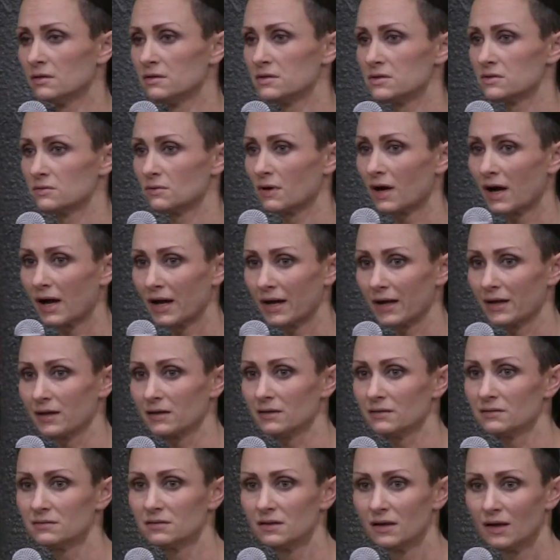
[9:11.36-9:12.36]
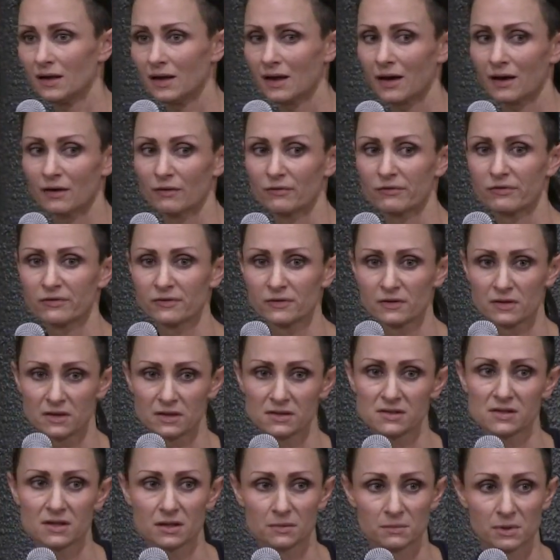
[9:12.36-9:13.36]
Do I love
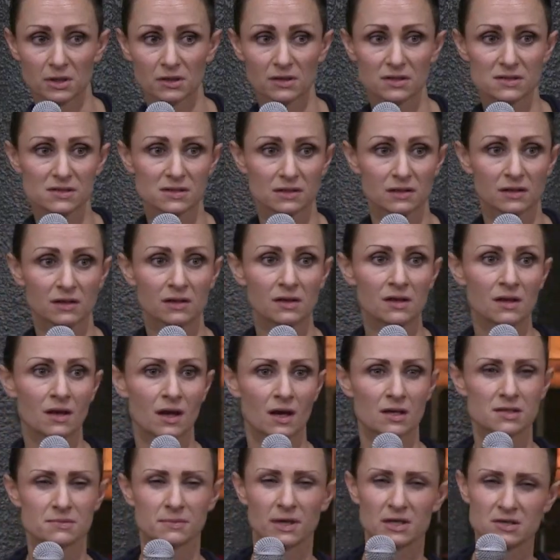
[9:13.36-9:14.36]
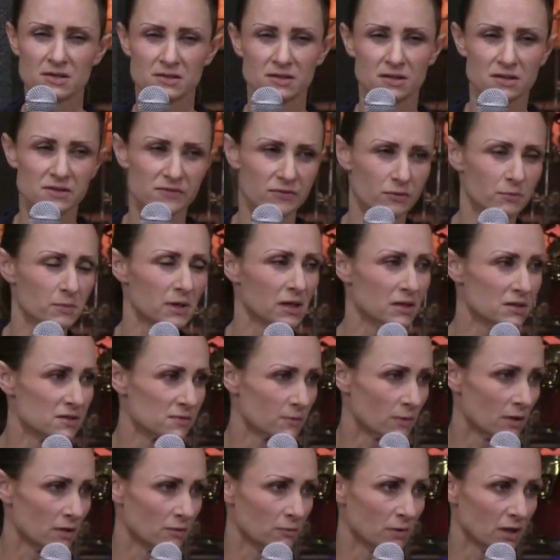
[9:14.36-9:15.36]
this community as much as it's for me
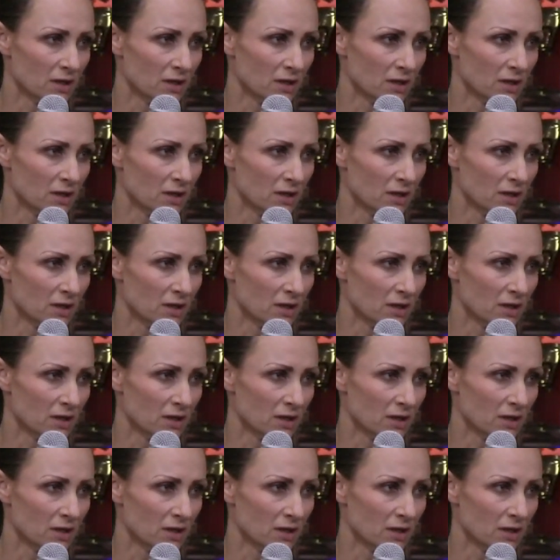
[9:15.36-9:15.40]
as well?